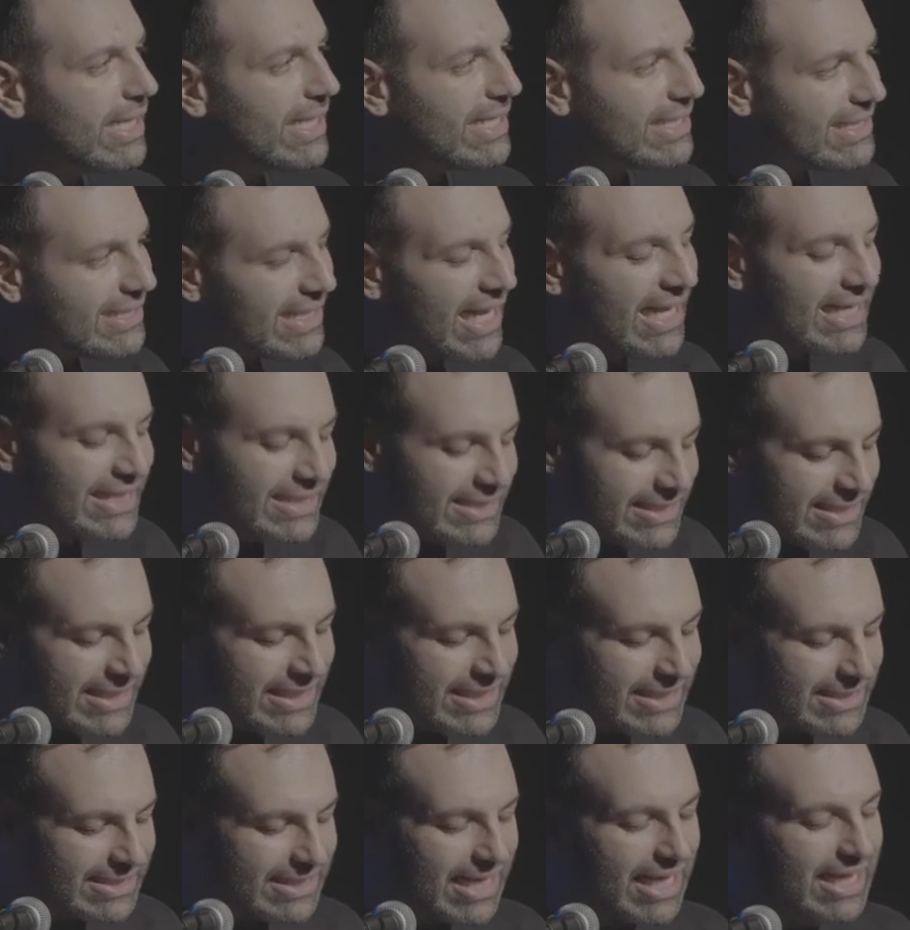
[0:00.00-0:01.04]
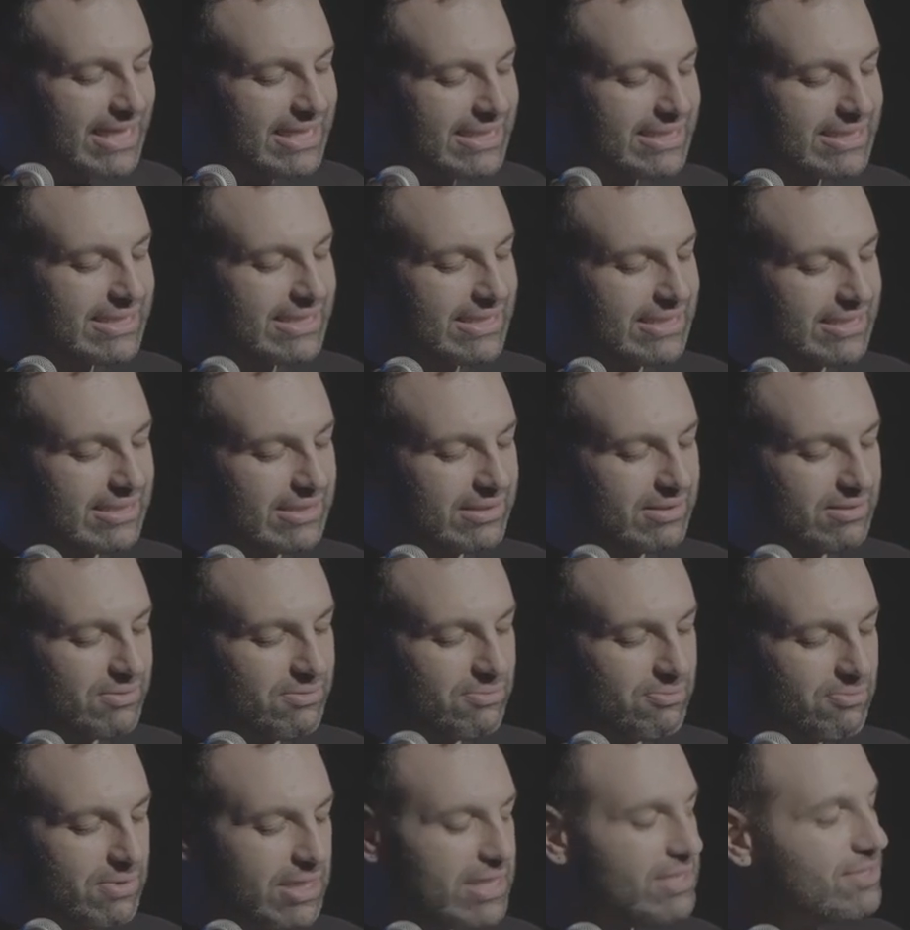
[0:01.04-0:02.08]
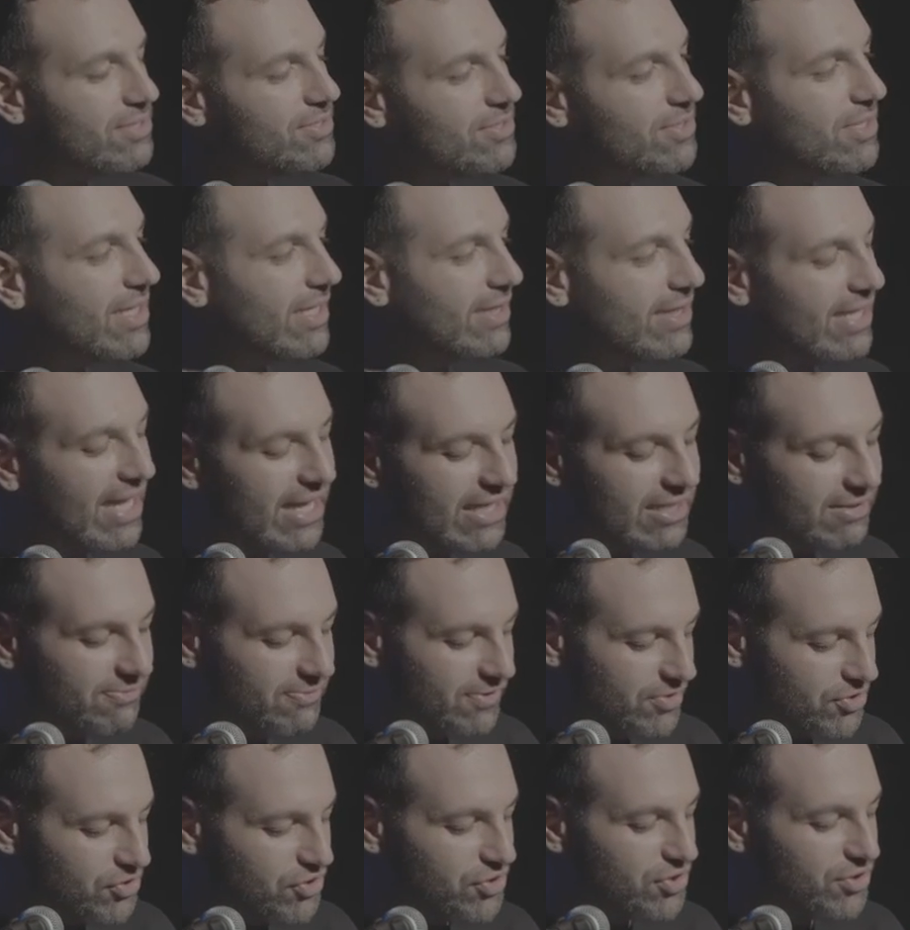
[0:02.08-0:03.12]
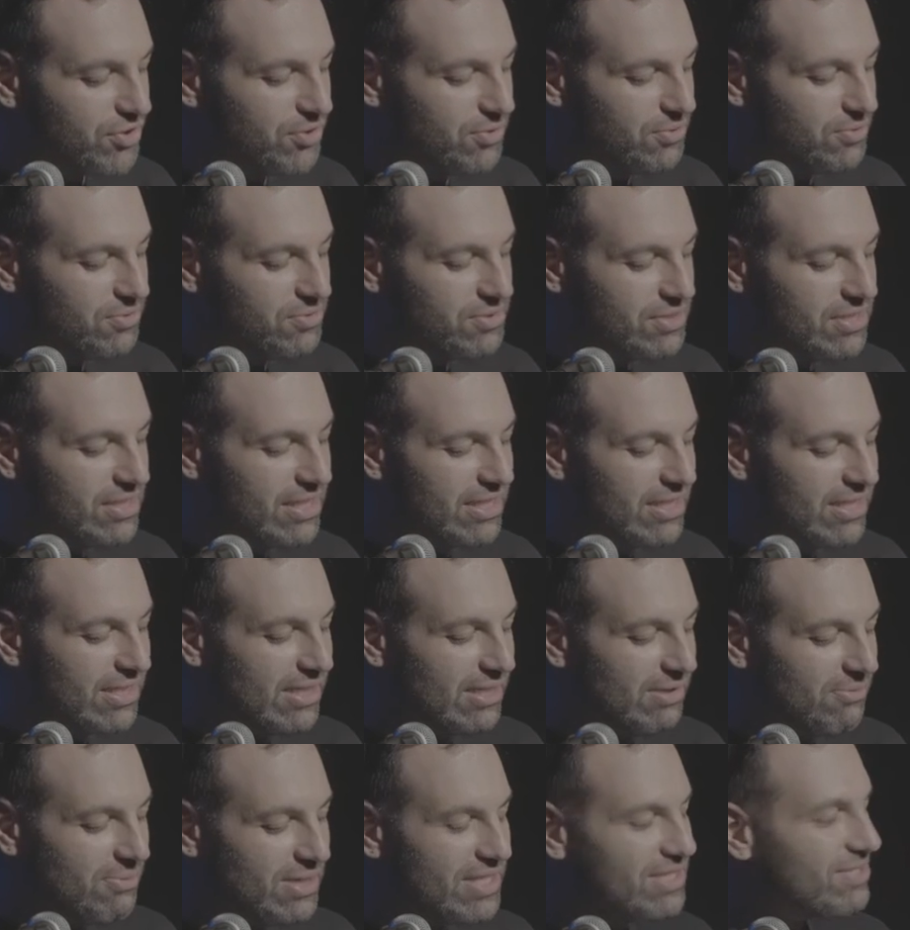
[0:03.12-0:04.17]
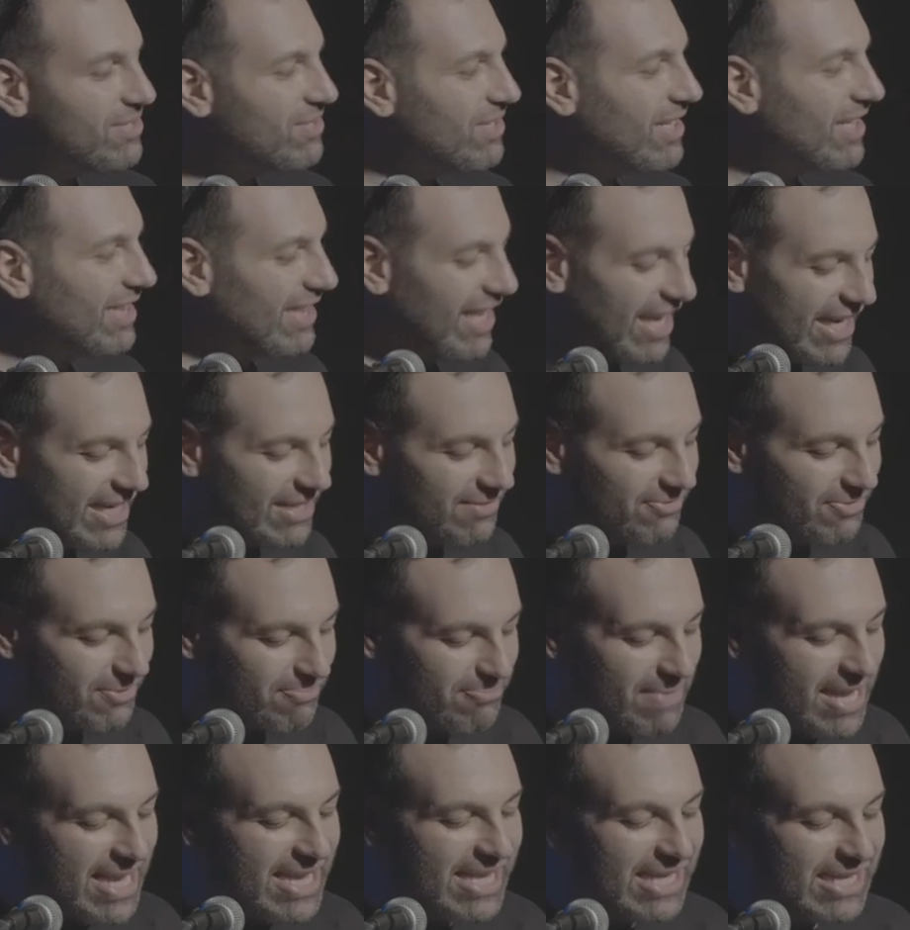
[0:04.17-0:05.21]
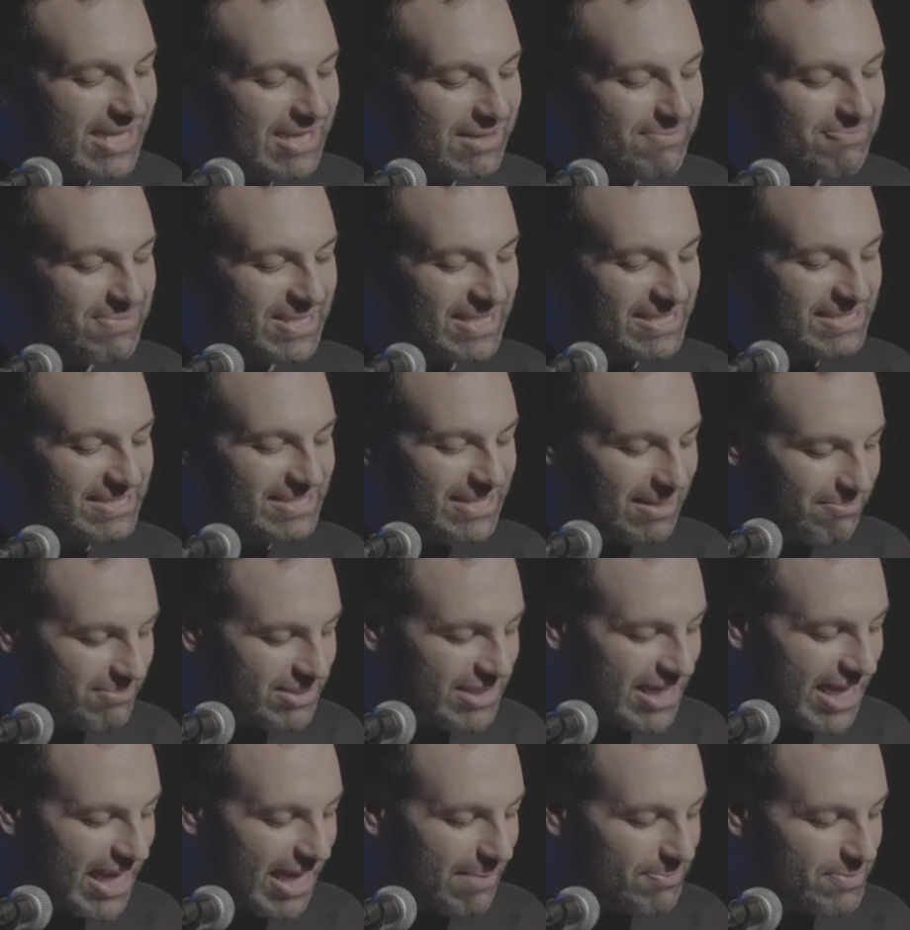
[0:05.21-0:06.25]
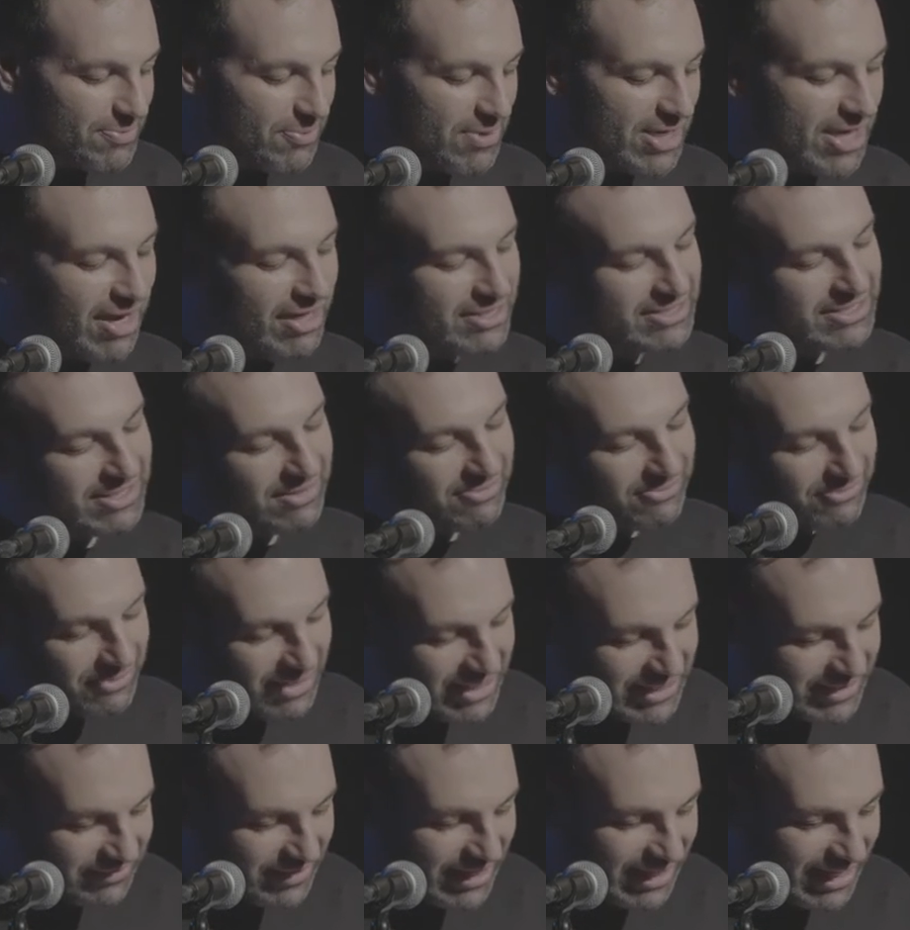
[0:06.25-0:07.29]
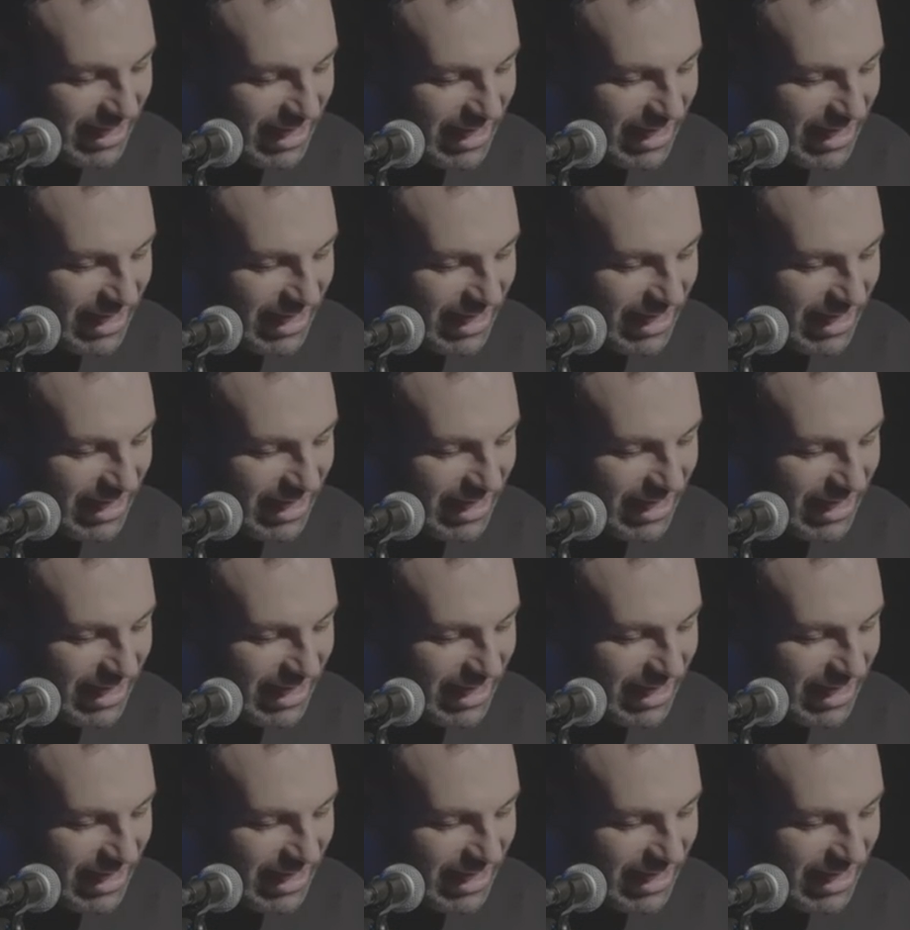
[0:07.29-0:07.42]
In 1990, we stood in line for shoes, we stood in line for makeup, and sometimes when we got to the front of the